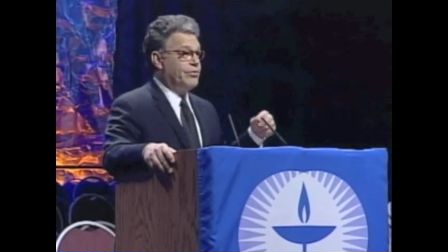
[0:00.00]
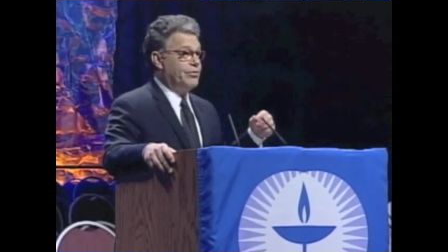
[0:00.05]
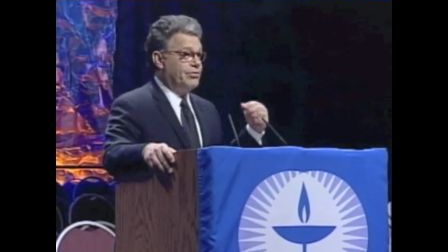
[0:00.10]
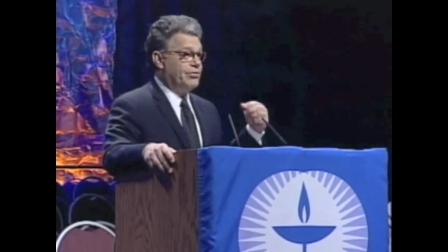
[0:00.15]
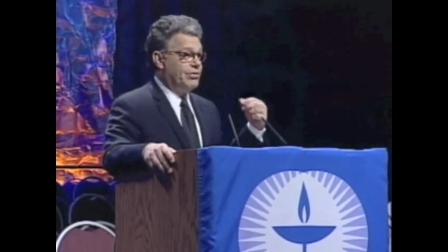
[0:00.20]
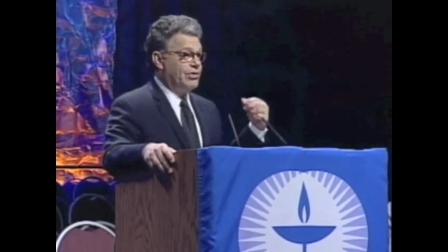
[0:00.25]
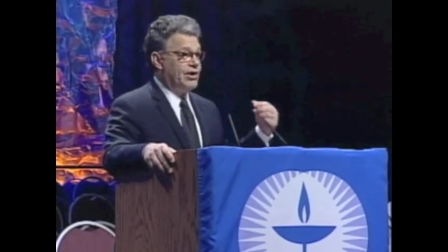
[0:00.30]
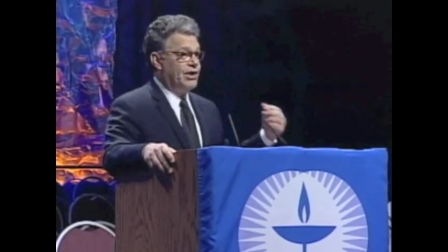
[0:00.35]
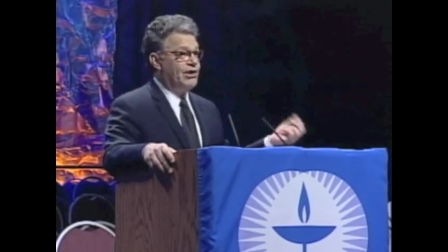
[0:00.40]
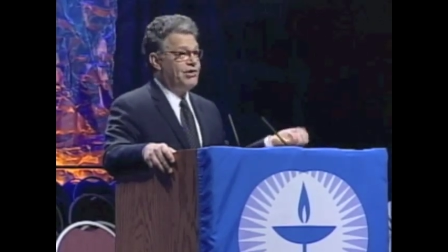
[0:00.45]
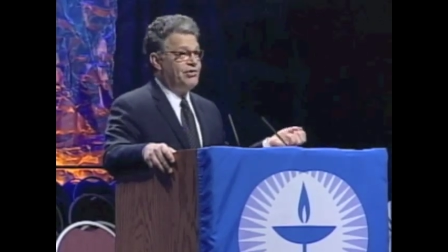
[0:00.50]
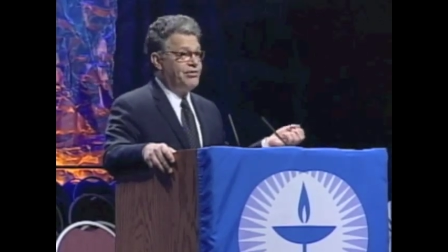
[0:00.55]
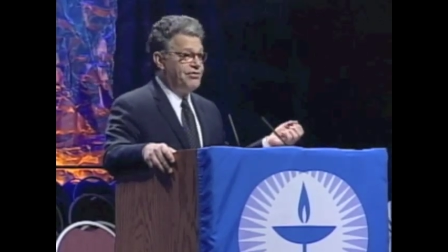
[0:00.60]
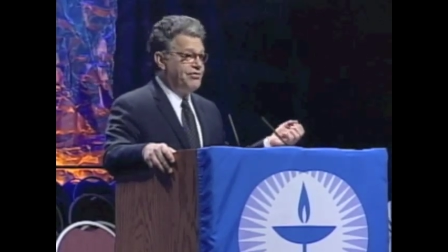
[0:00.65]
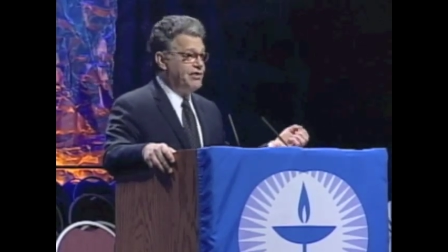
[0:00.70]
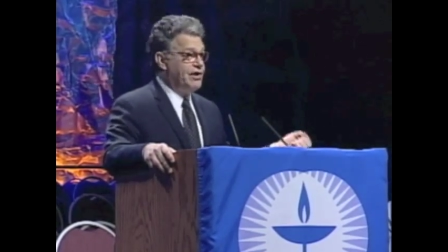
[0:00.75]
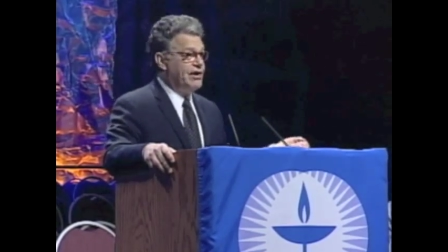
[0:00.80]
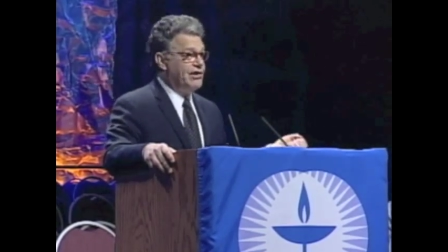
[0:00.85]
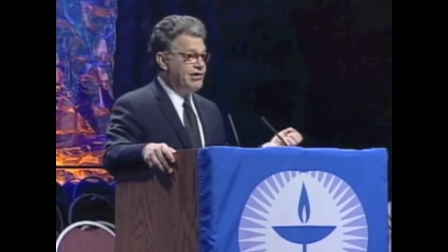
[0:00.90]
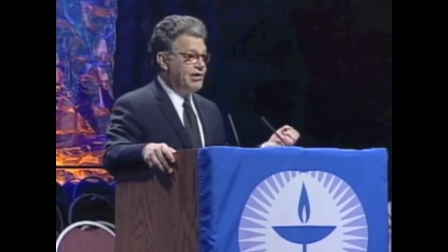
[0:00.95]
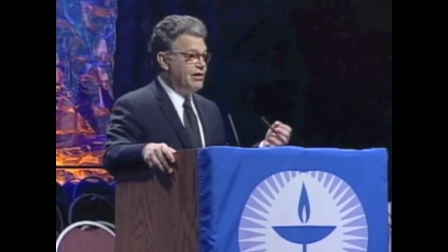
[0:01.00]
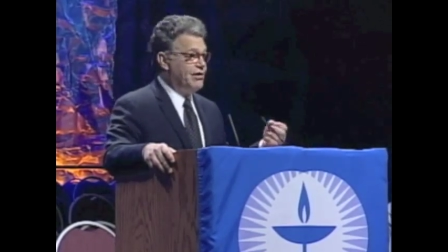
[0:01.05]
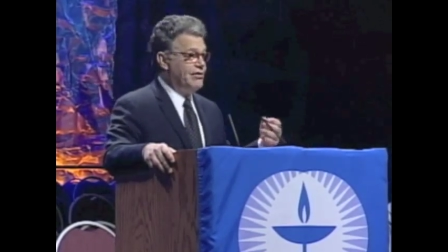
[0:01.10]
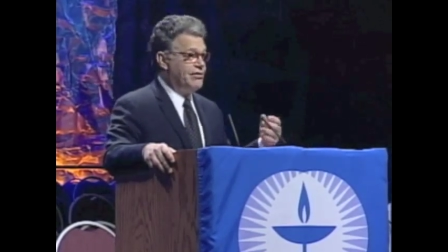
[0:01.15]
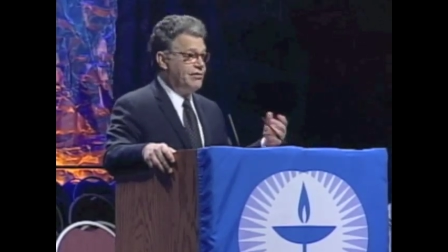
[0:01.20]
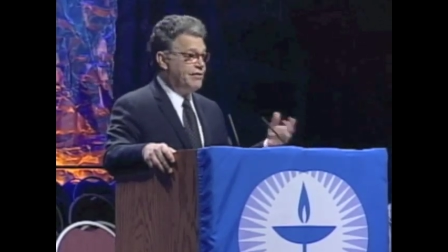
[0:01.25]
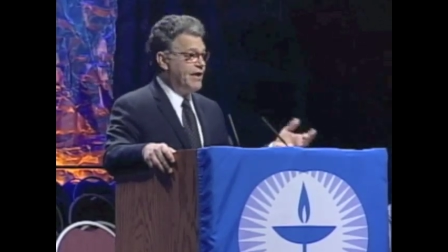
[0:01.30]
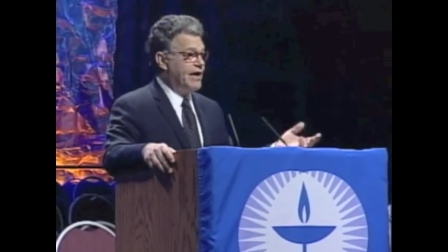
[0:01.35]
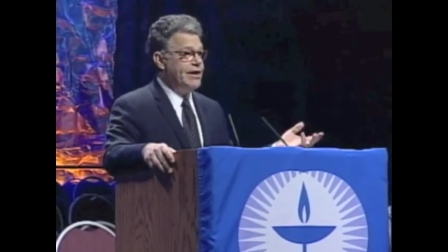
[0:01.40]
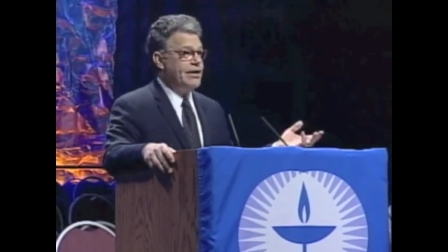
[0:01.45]
the religious
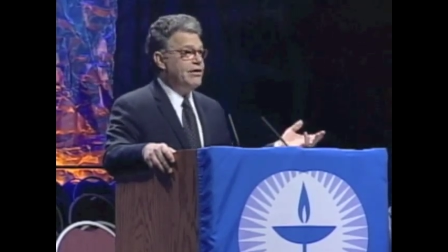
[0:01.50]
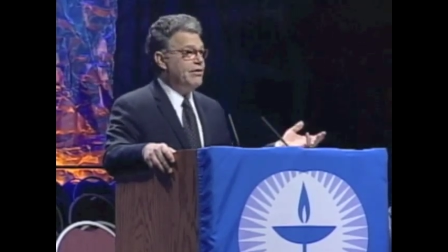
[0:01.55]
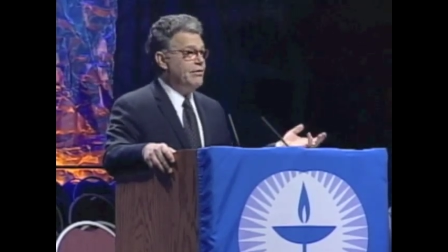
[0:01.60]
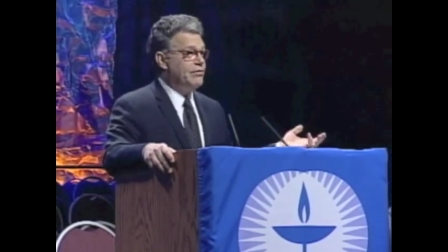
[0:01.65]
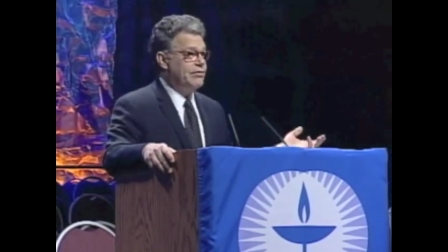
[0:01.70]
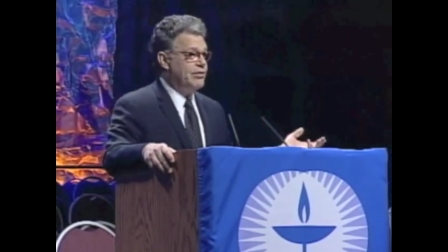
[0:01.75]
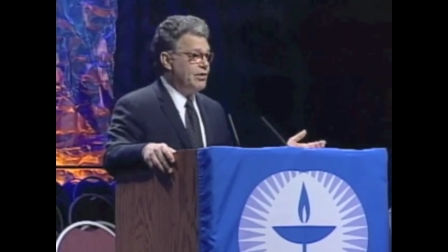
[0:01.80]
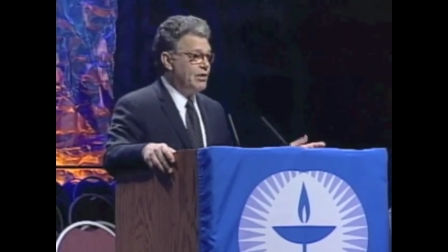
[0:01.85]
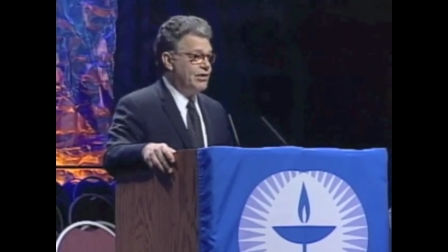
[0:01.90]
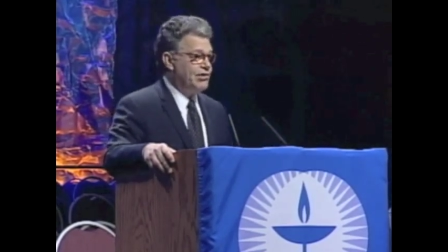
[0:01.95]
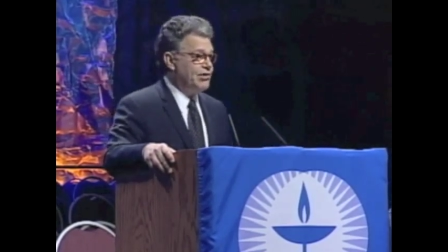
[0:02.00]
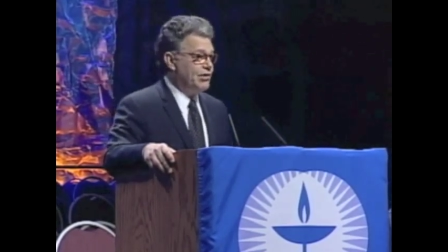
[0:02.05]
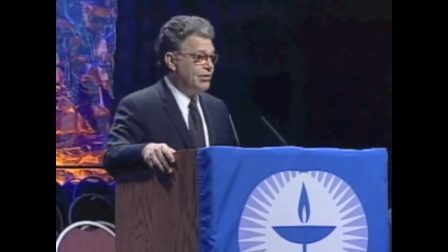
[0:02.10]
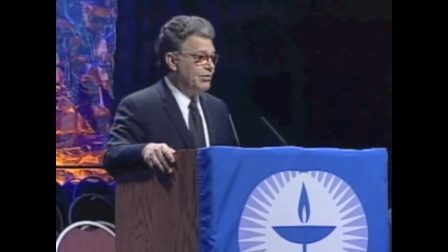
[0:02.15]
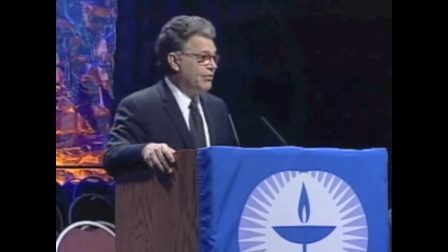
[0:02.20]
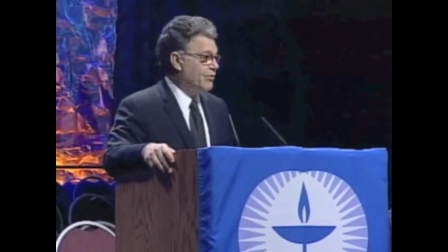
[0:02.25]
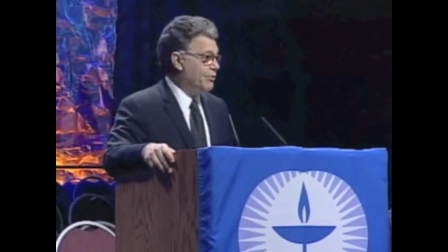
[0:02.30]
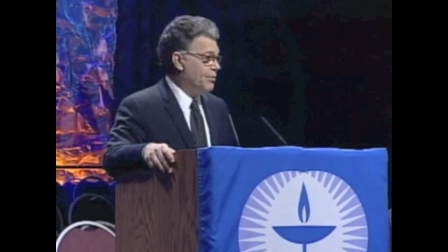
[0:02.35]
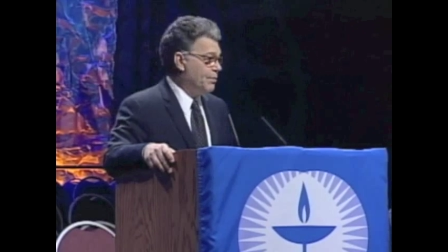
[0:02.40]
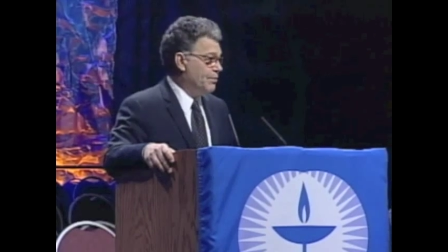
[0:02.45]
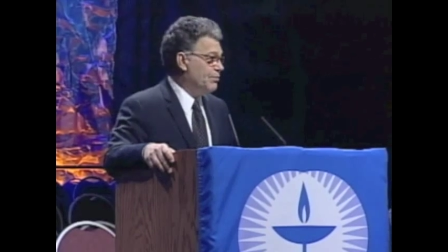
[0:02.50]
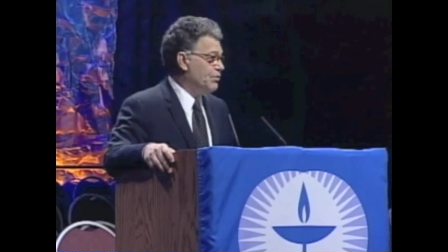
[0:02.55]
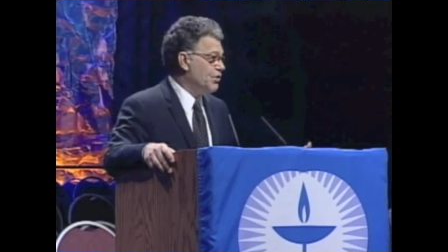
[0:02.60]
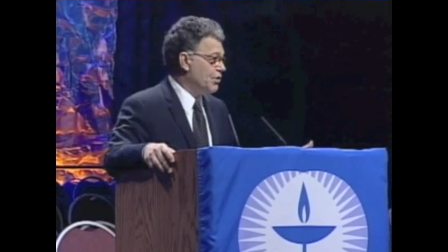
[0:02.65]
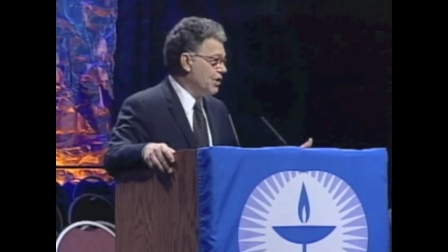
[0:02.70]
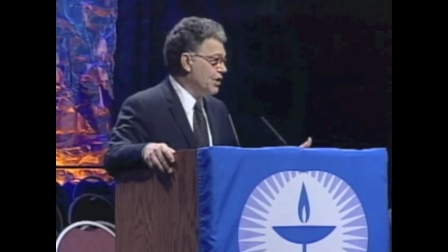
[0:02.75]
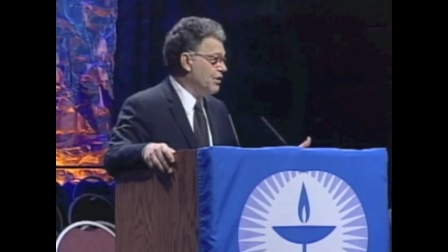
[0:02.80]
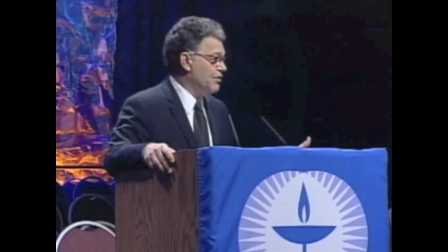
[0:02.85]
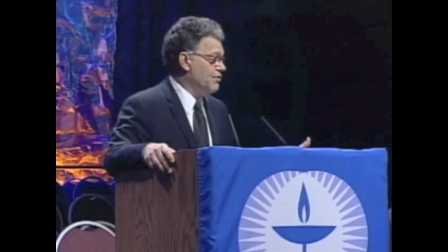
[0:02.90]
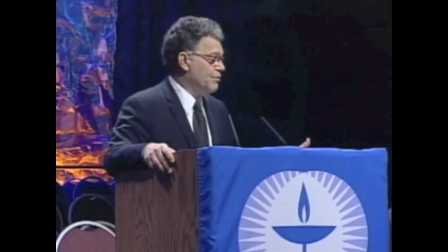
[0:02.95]
teachings of any religions,
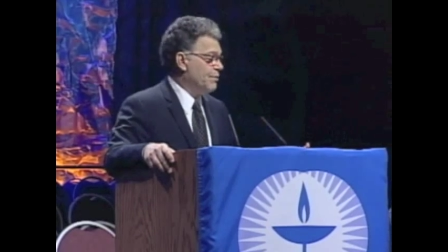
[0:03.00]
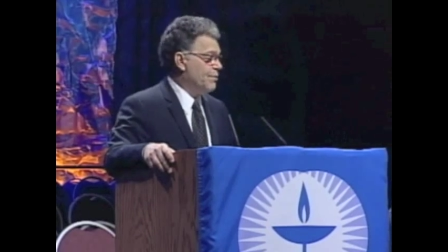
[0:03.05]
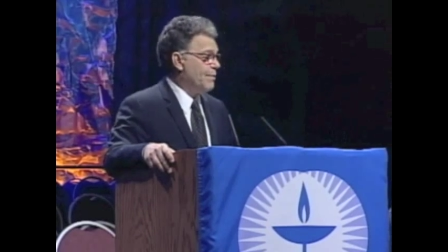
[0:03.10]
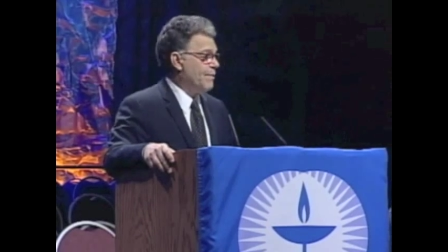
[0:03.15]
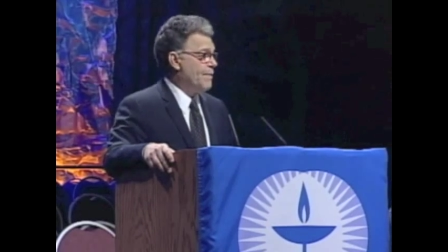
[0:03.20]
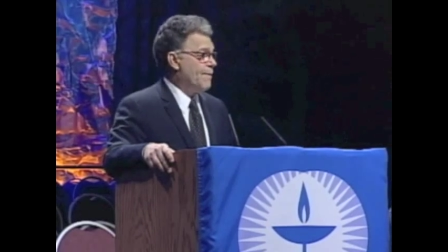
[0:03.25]
Judaism,